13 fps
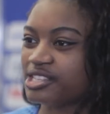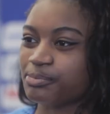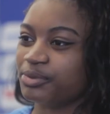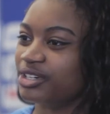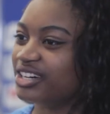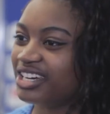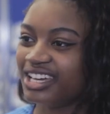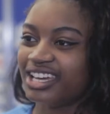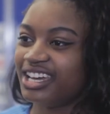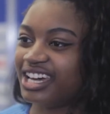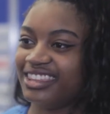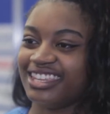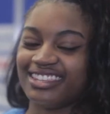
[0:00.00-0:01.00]
But
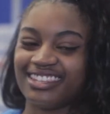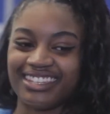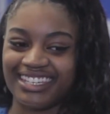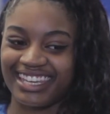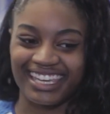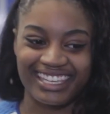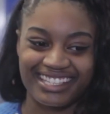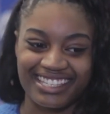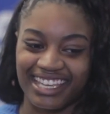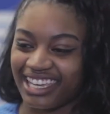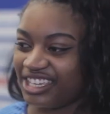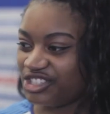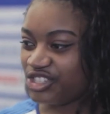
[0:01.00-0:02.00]
at the end of the day, it's
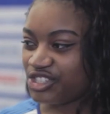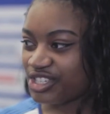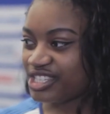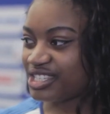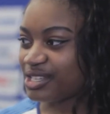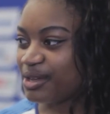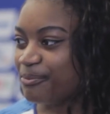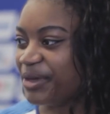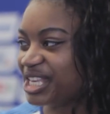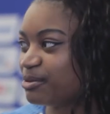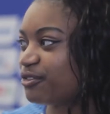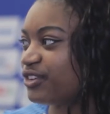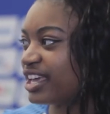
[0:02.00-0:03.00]
like it just
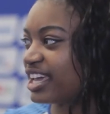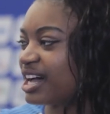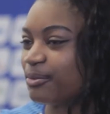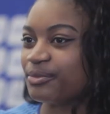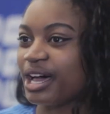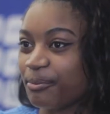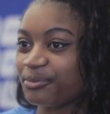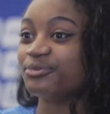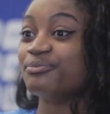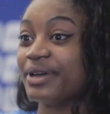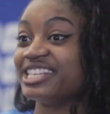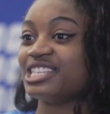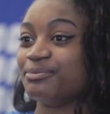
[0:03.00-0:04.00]
makes me think I'm
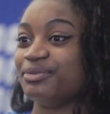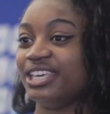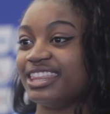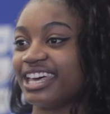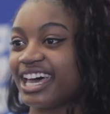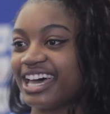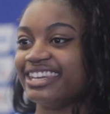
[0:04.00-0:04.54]
meant to be there.